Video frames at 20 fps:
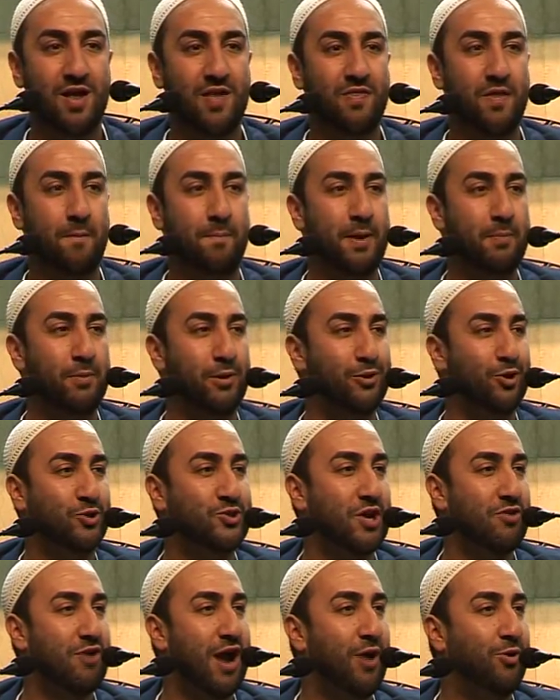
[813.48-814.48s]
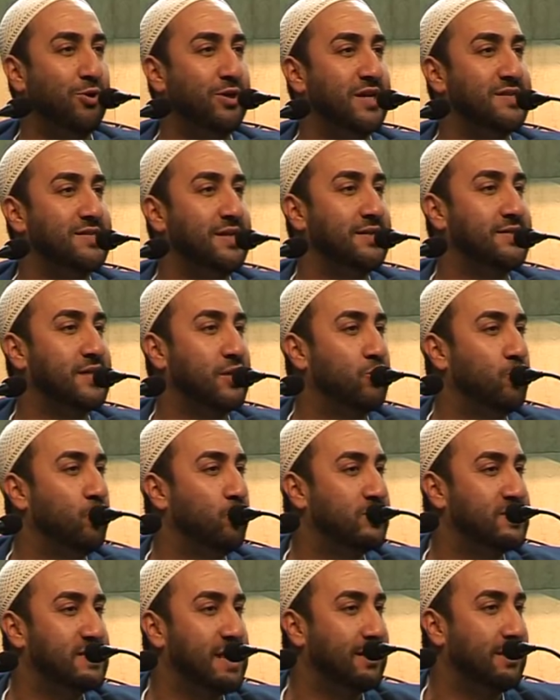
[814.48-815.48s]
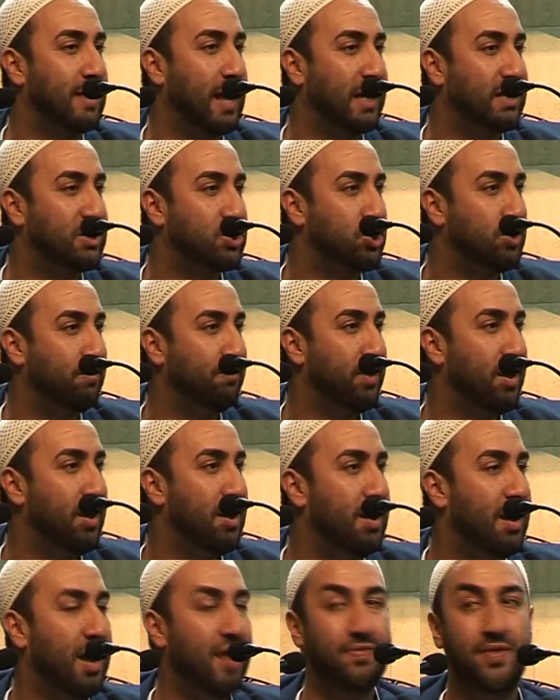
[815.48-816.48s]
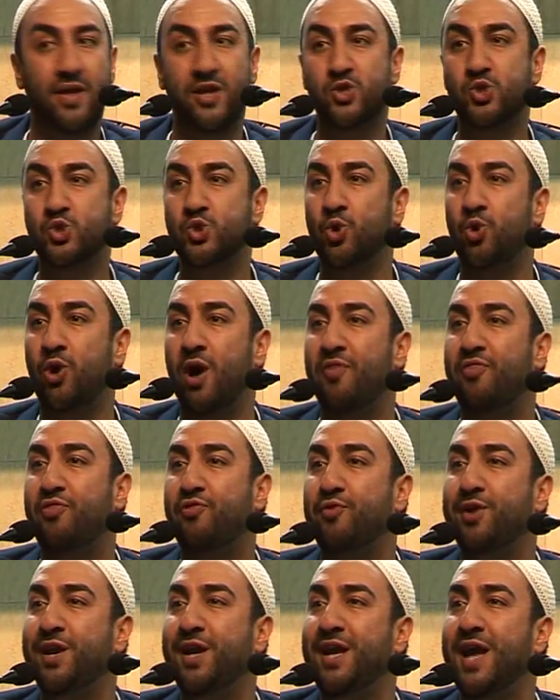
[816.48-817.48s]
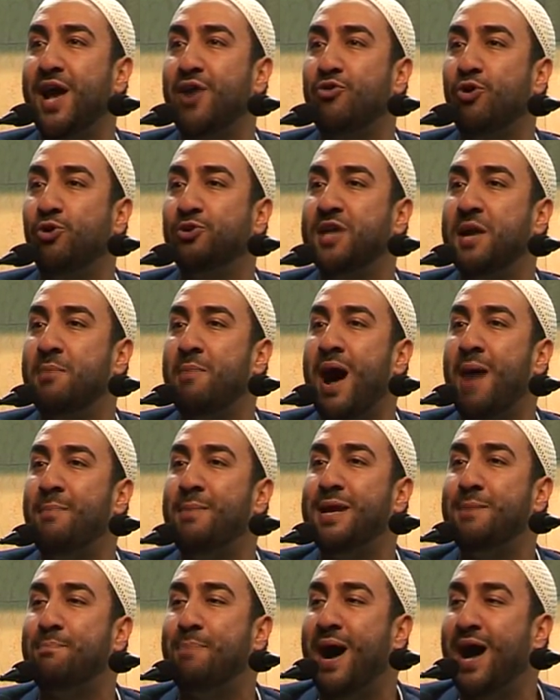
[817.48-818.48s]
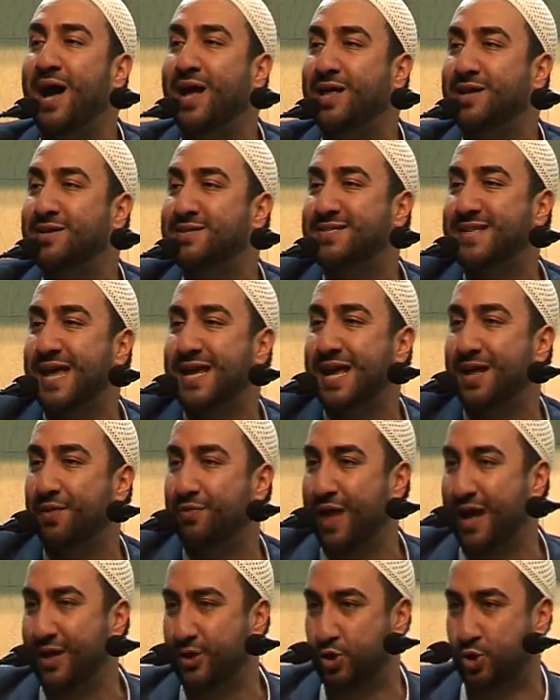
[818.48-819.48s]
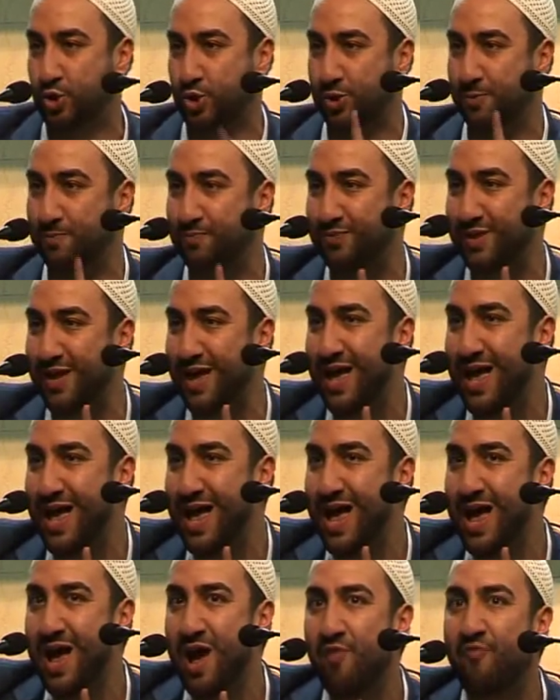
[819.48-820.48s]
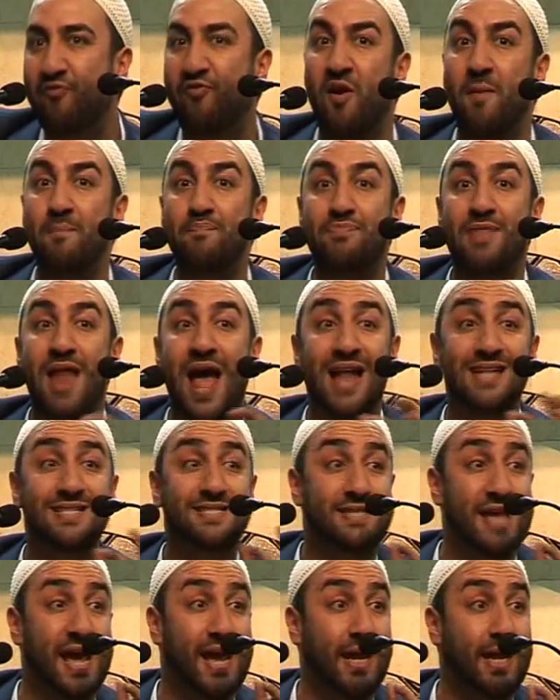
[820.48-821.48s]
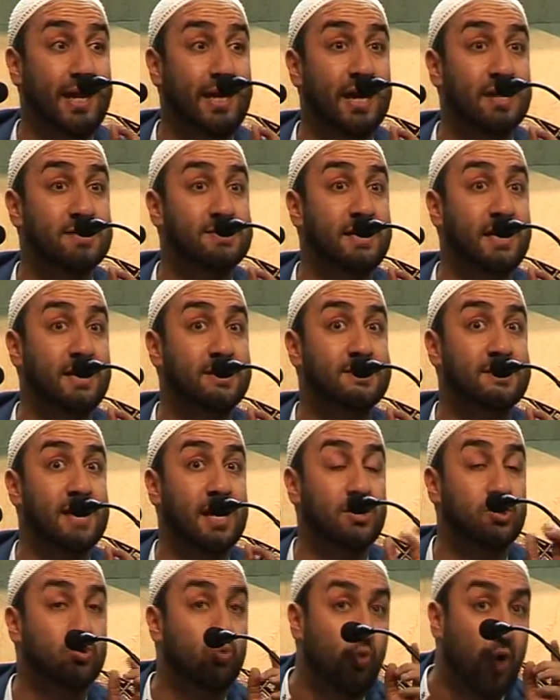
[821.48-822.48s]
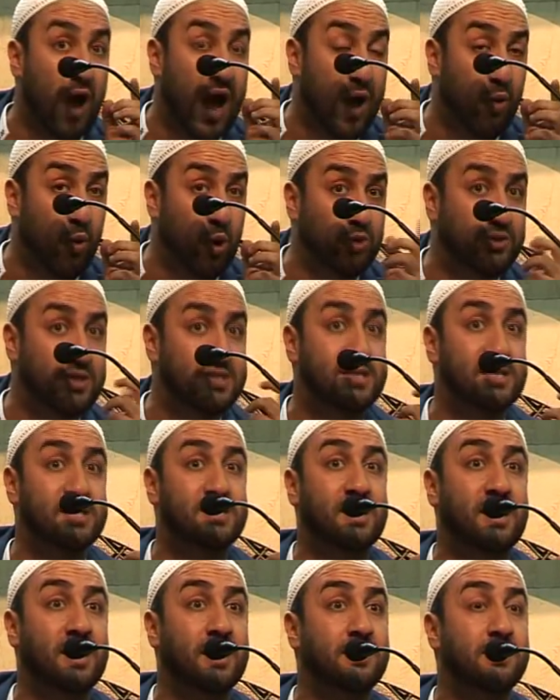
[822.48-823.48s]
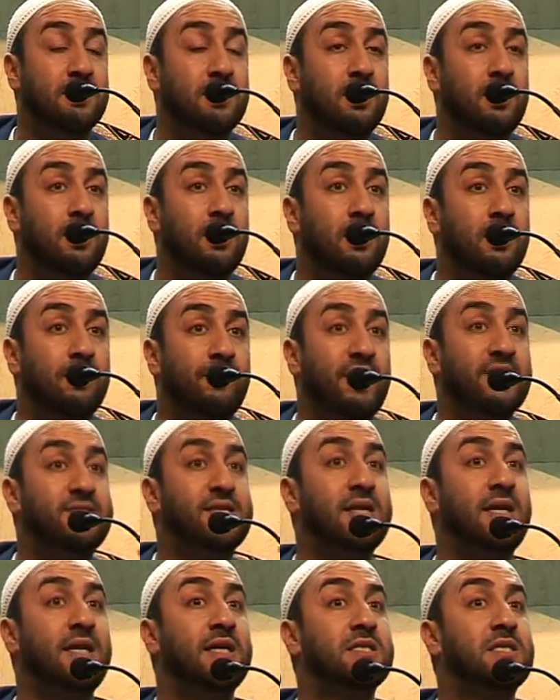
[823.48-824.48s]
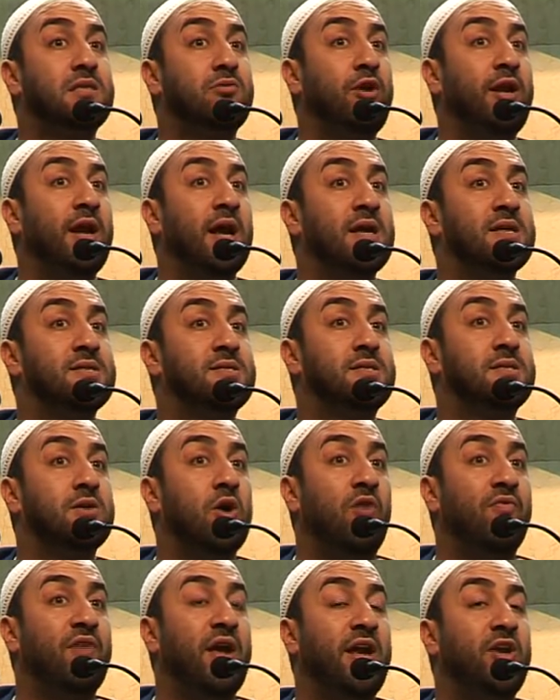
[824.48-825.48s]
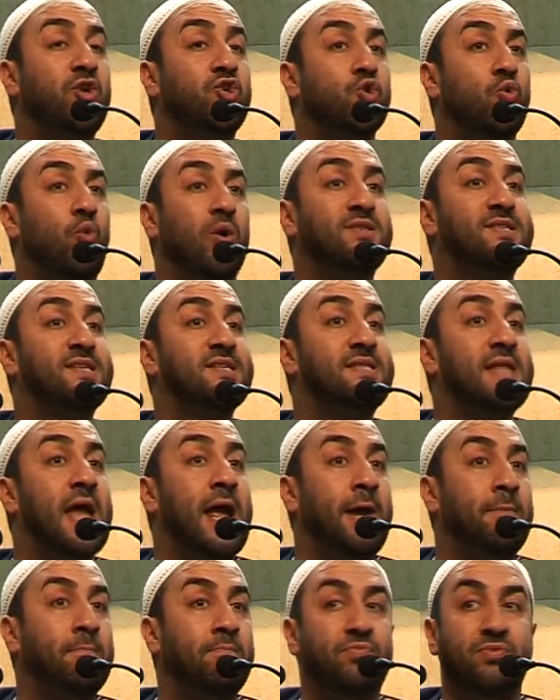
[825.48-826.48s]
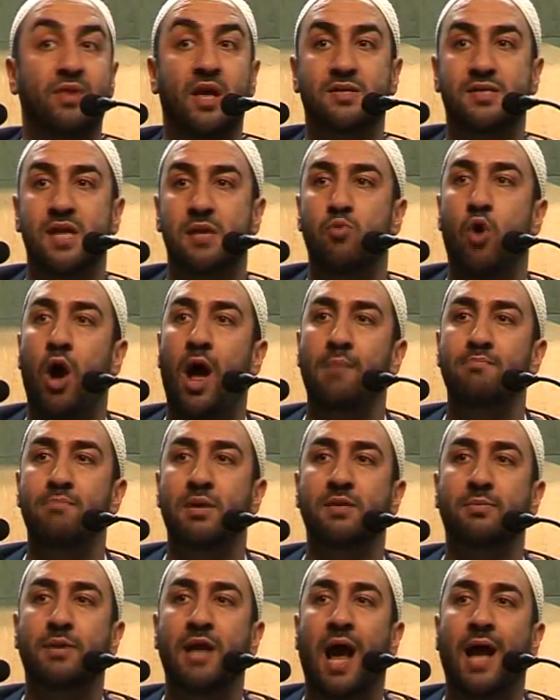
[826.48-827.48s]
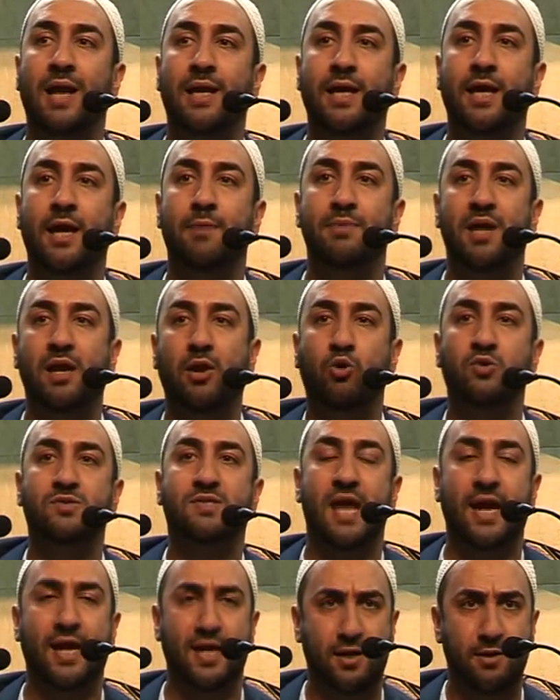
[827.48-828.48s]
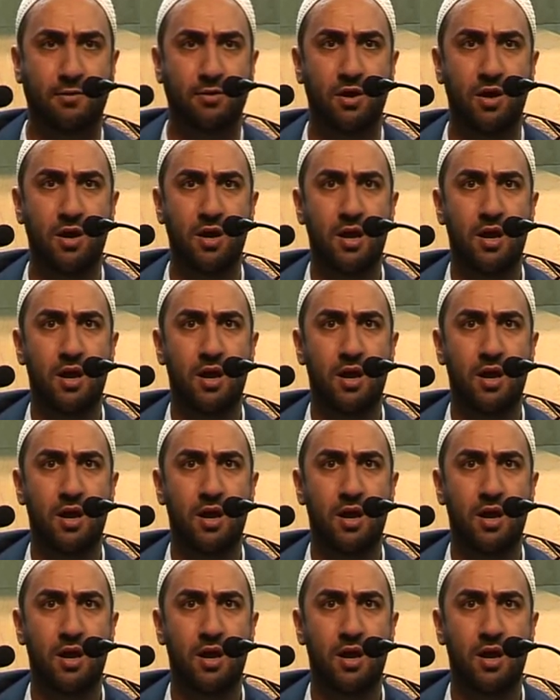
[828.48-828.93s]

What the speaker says: The people looked around. Yazid said, who said that? And they saw a 3-year-old Imam al-Baqir saying that. From that day, Yazid said, how old is this kid? They said, he is 3 years of age. What's his name? They said, Muhammad ibn Ali ibn al-Husayn.